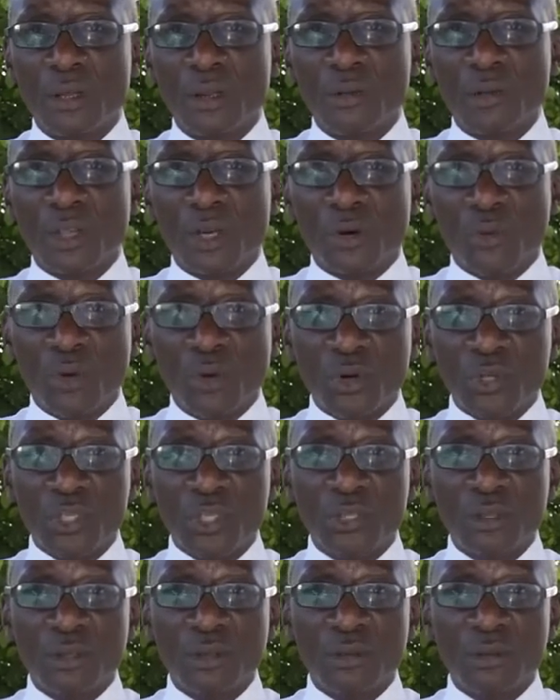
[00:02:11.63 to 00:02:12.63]
The award
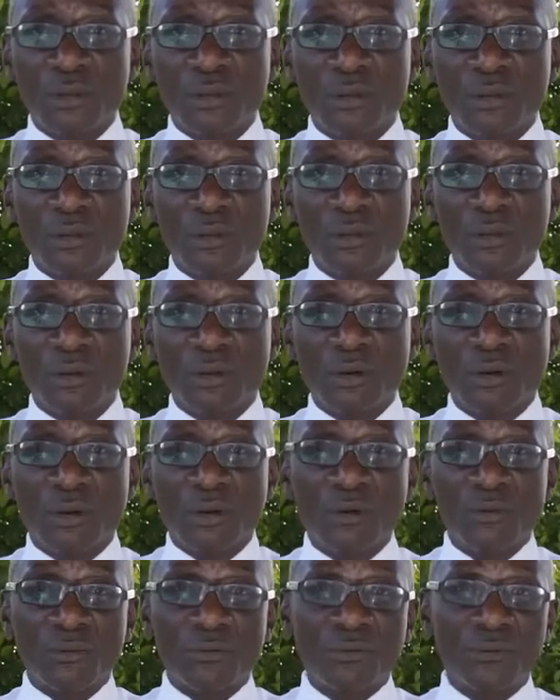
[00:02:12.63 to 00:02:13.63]

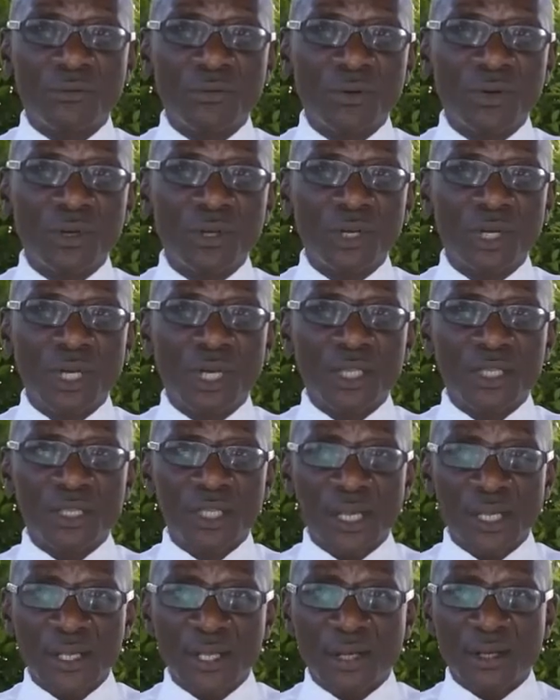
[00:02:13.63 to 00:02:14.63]
of a
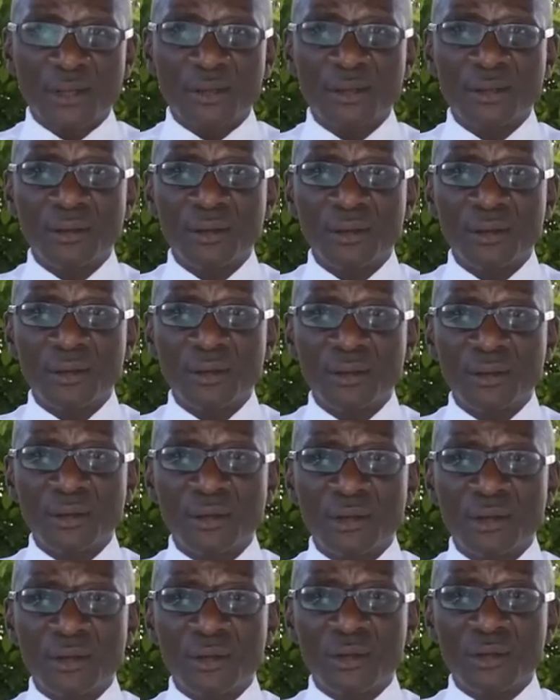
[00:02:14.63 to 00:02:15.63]
tender
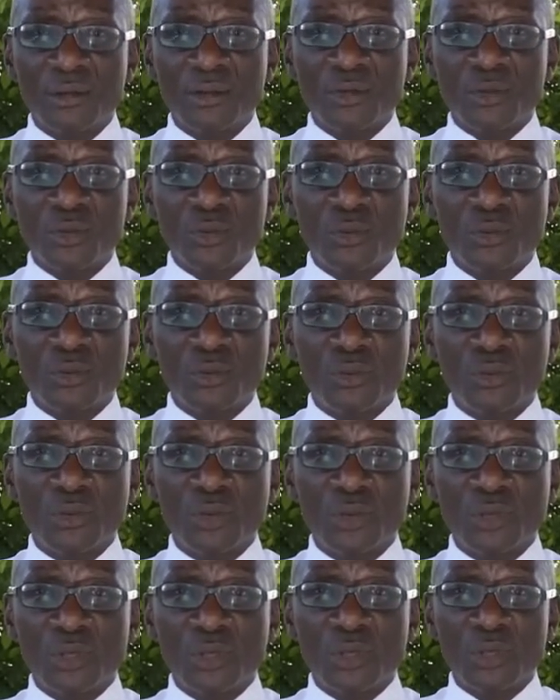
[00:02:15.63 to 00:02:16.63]
to
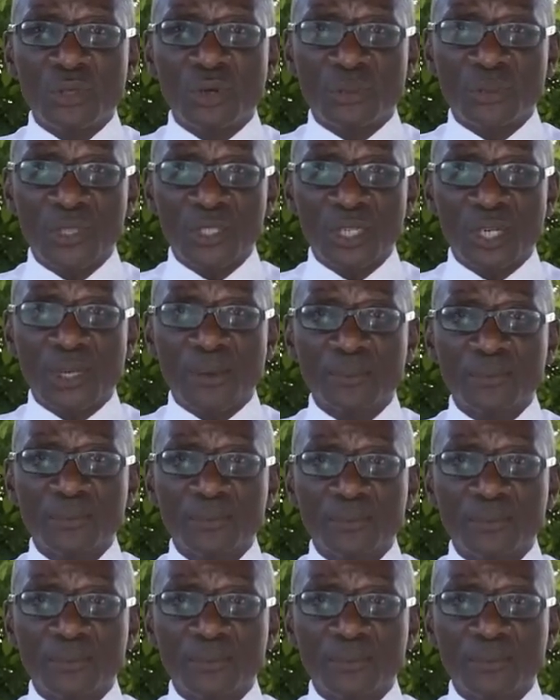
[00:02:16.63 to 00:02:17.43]
TOPSTAR